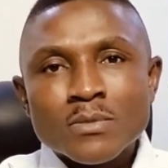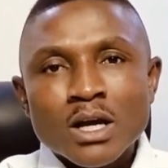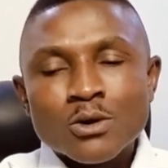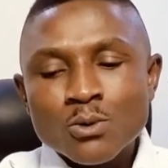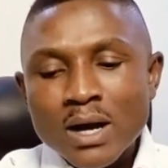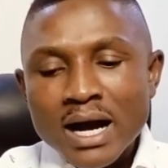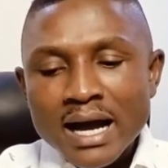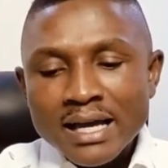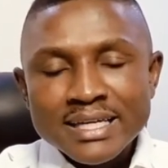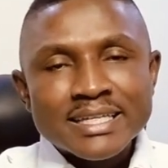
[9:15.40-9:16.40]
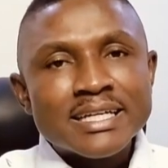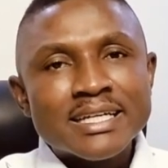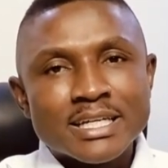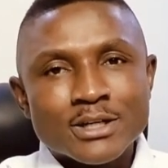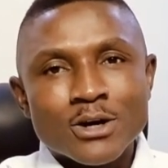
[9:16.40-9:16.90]
and you are hidden
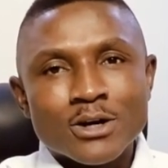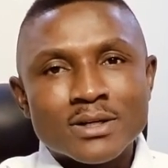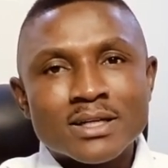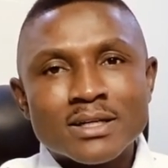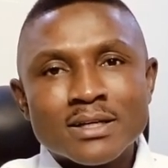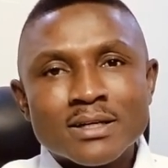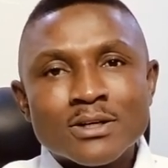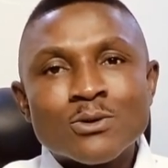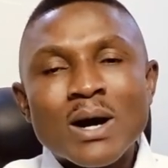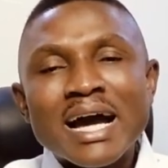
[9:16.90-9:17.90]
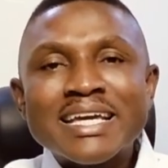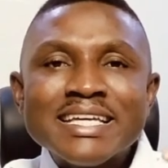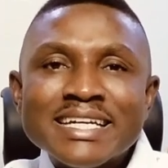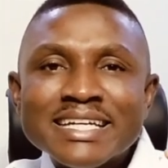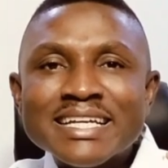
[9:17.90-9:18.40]
in God. You are
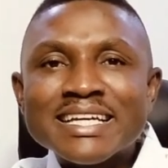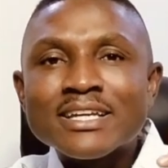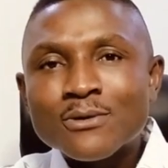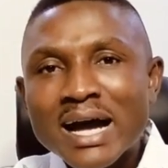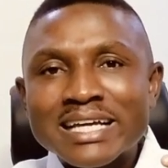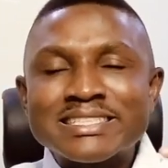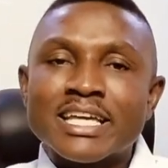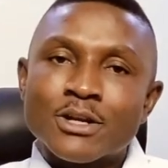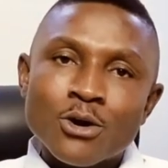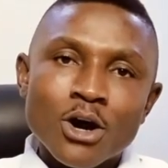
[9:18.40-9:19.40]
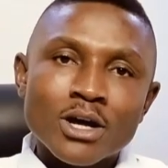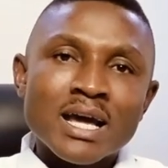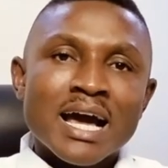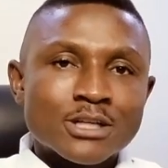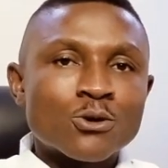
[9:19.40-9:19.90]
hidden in Christ in God,
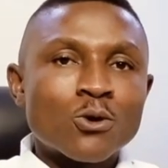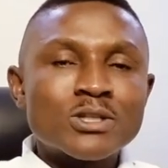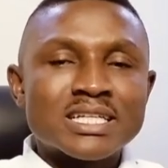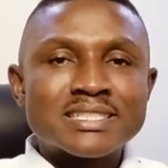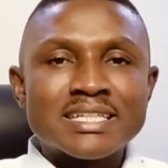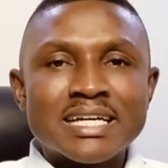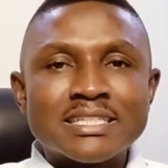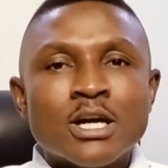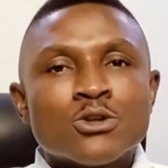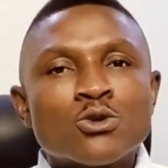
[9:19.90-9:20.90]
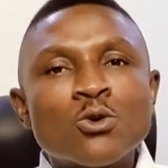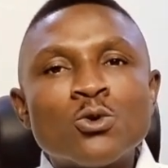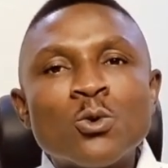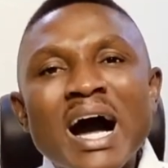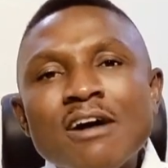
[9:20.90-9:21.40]
as Colossians says. So
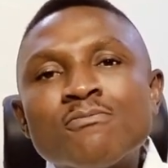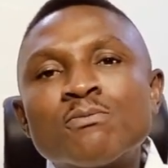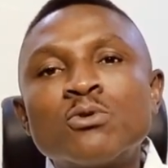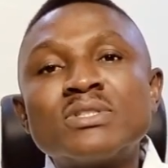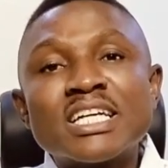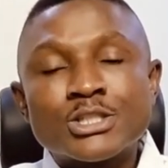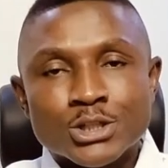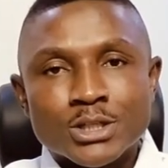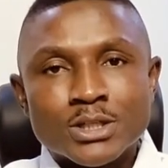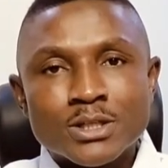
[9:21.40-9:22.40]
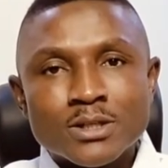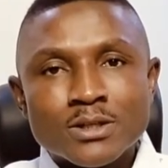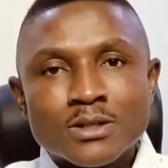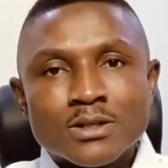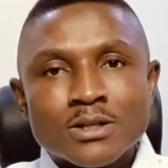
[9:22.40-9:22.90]
you have protection.
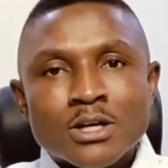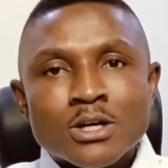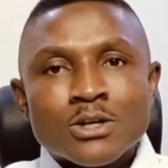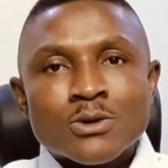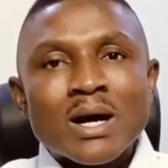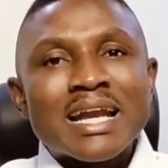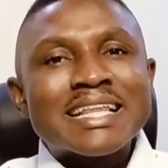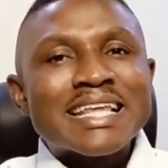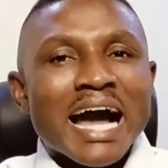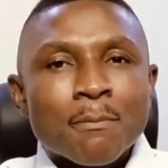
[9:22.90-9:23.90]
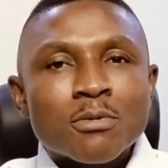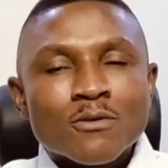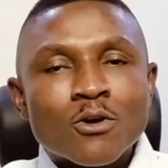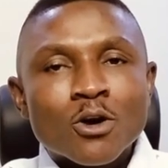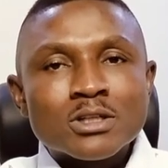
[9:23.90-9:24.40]
You are like the apple
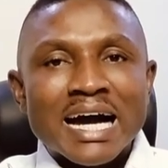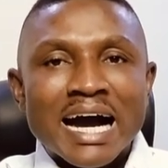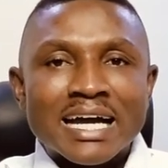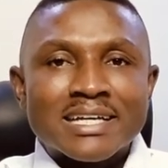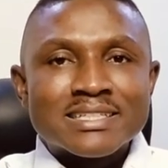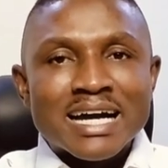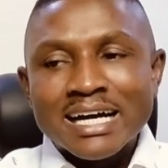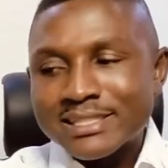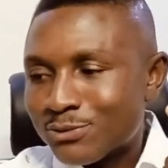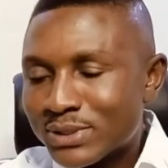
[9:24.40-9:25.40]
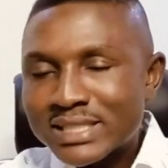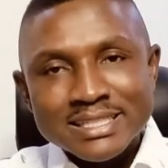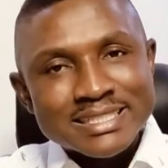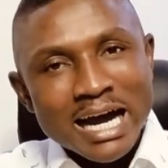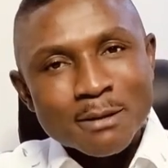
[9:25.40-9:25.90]
of God's eye, as written in
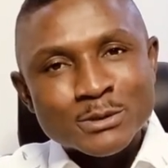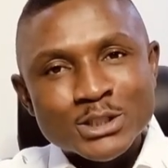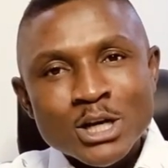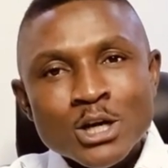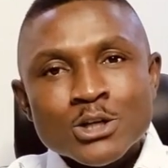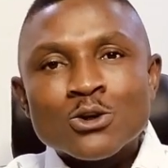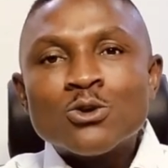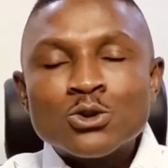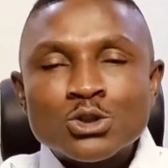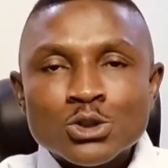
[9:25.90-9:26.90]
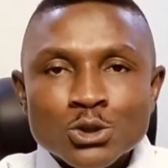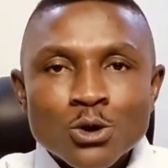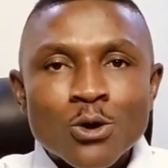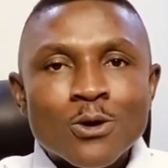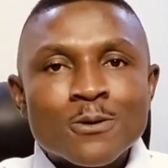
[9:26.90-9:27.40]
Psalms. So you should
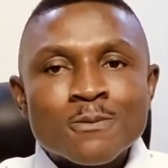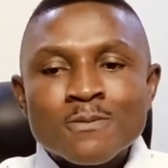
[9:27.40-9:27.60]
know,